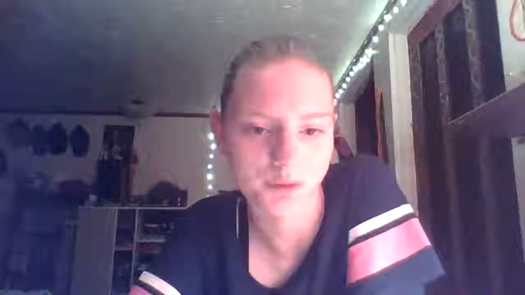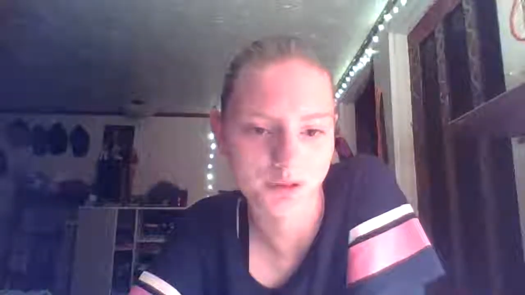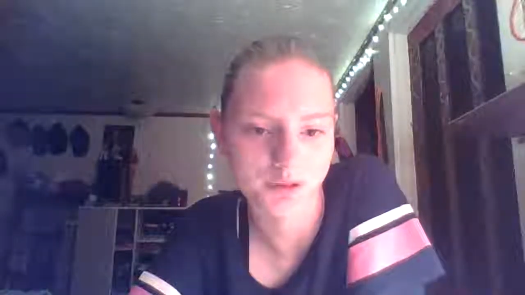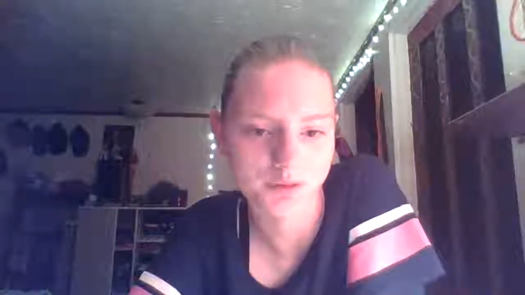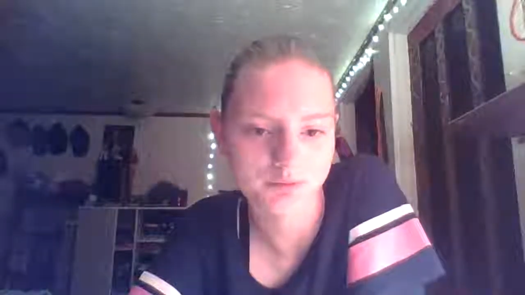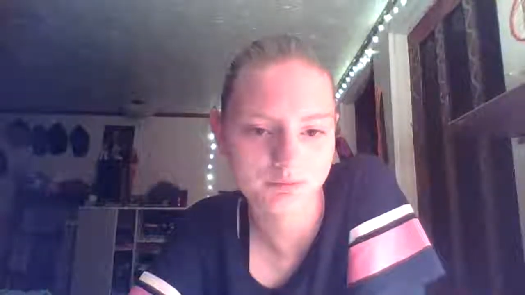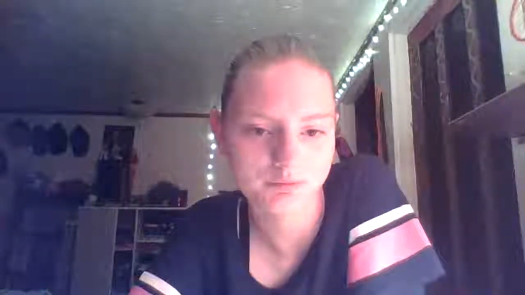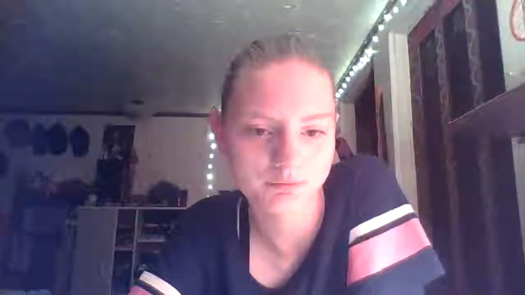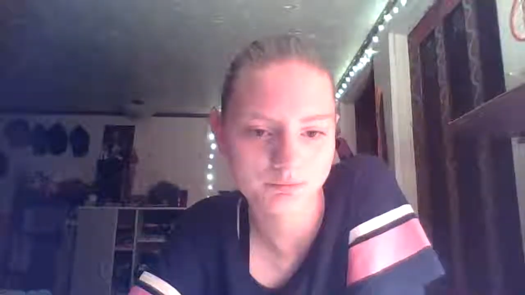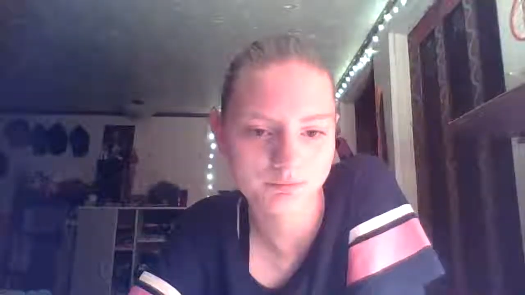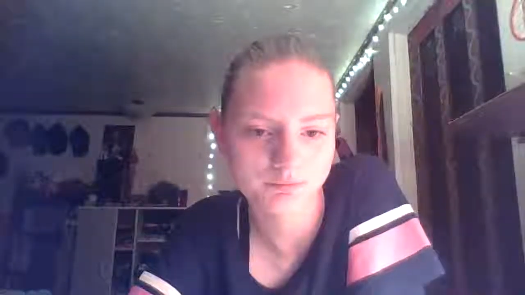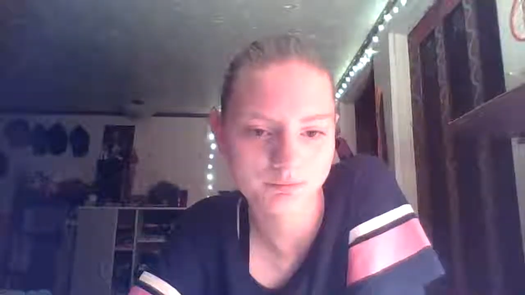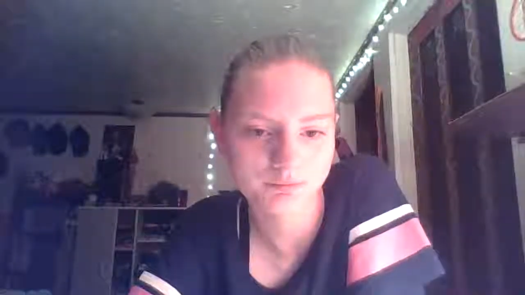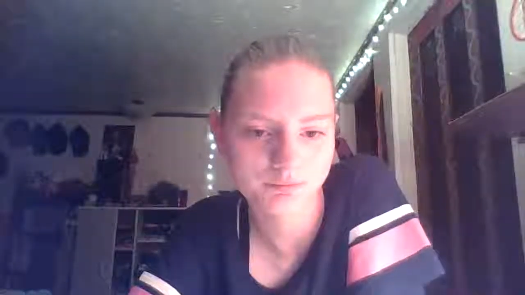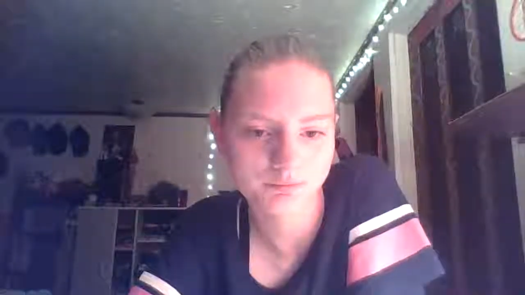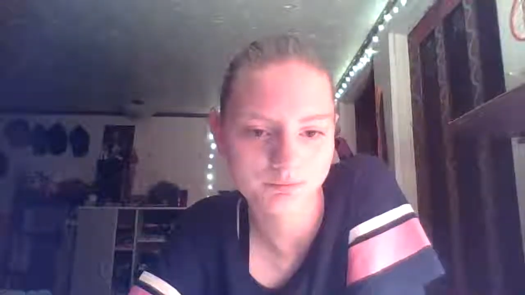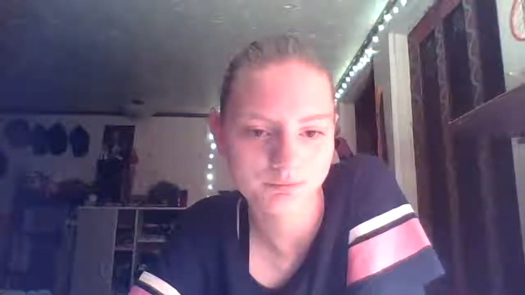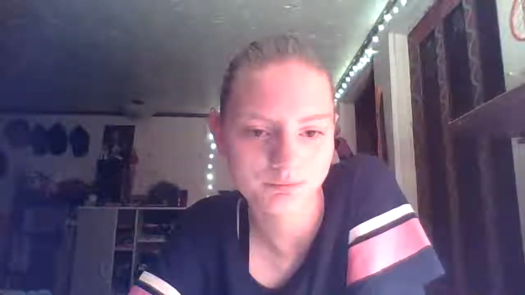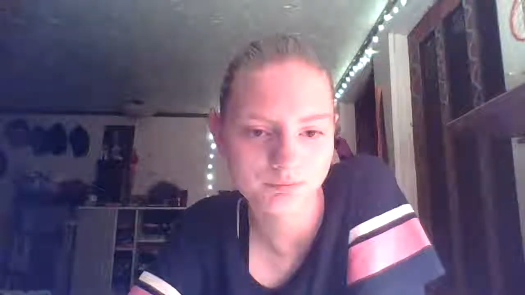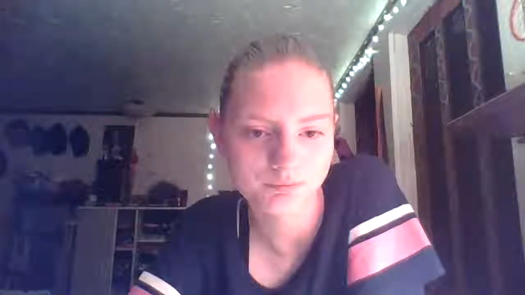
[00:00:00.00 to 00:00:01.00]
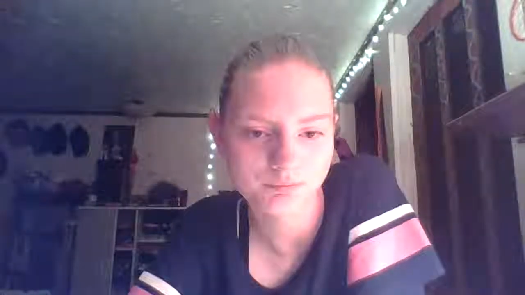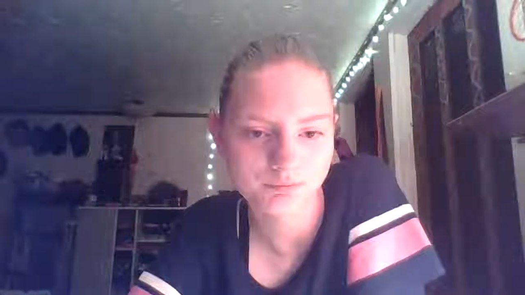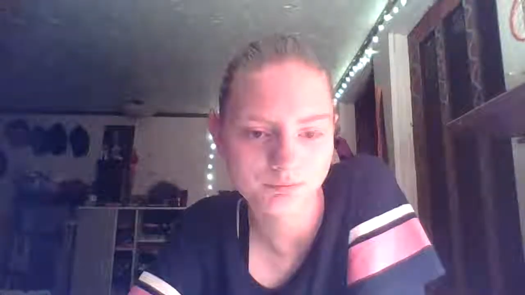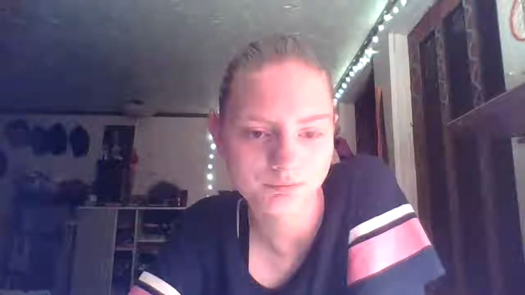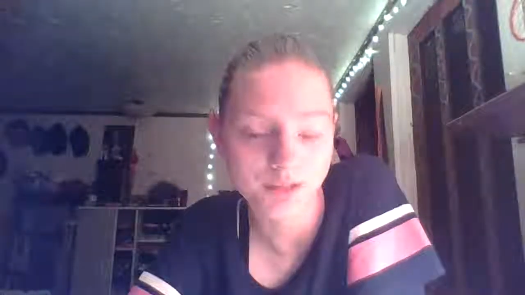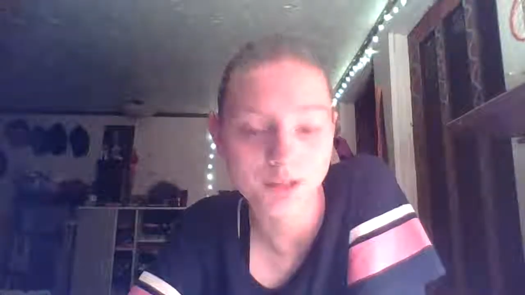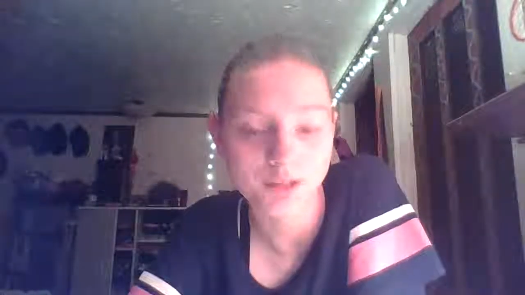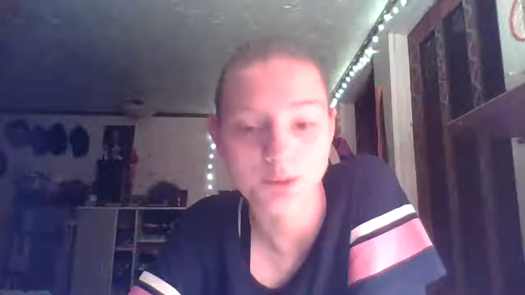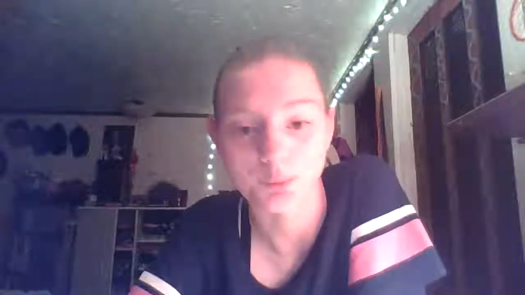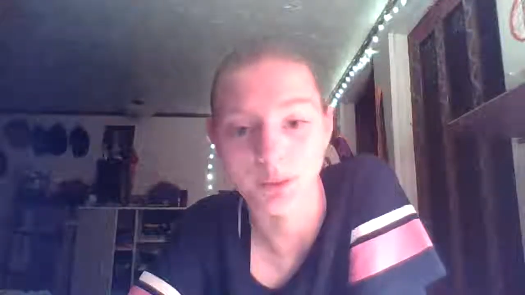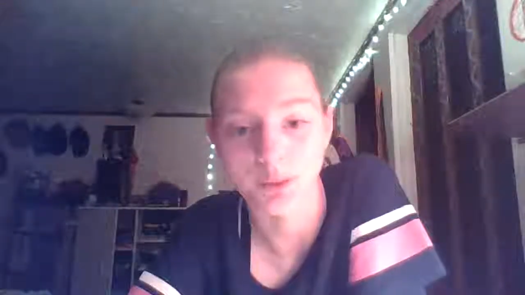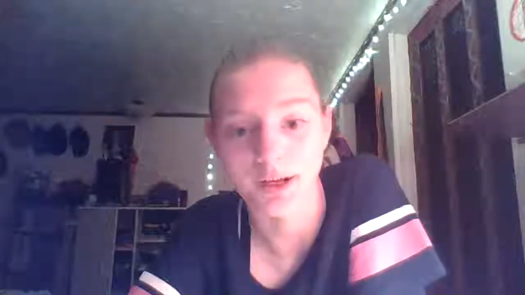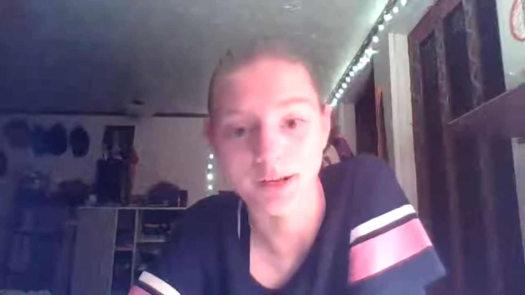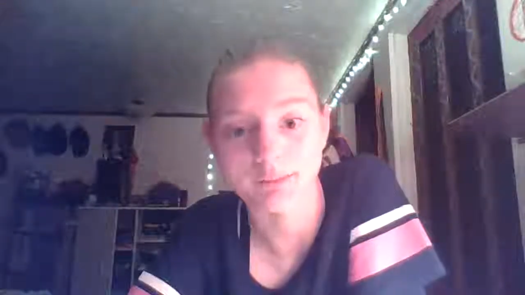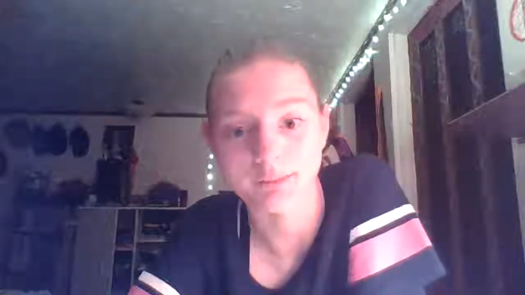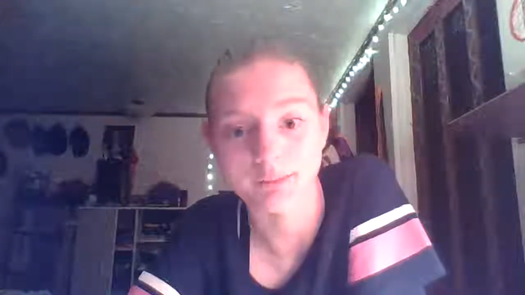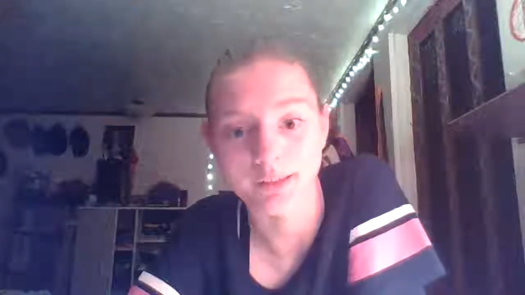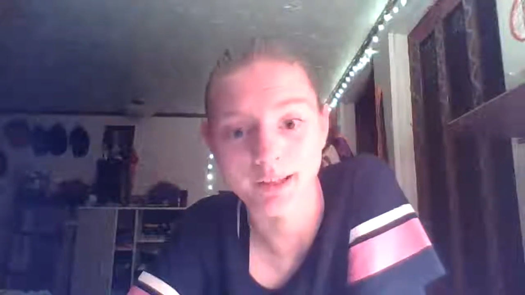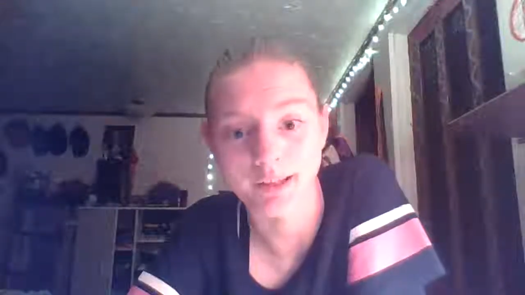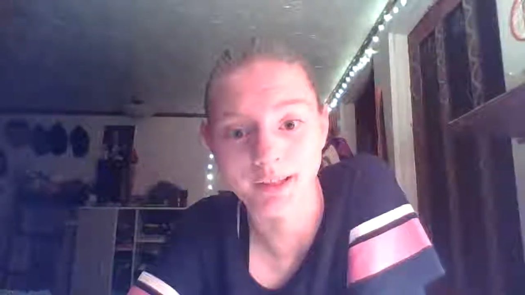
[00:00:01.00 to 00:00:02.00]
That's why I
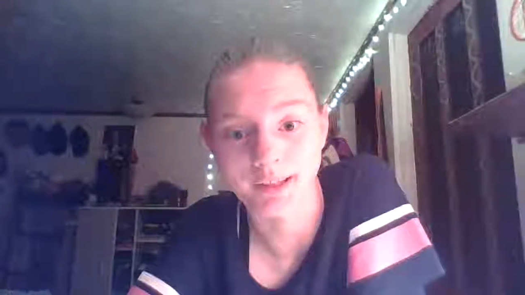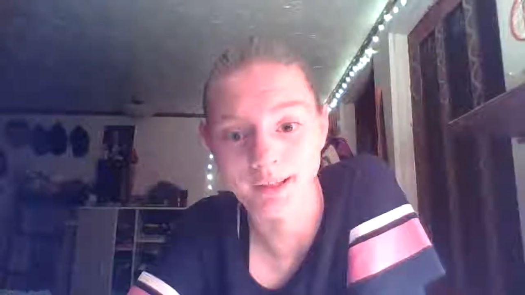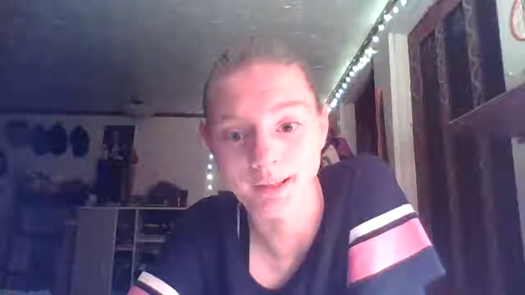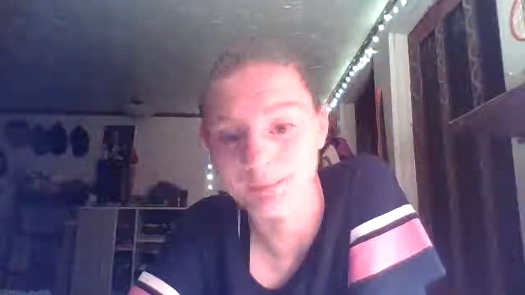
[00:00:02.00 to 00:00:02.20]
haven't done it yet.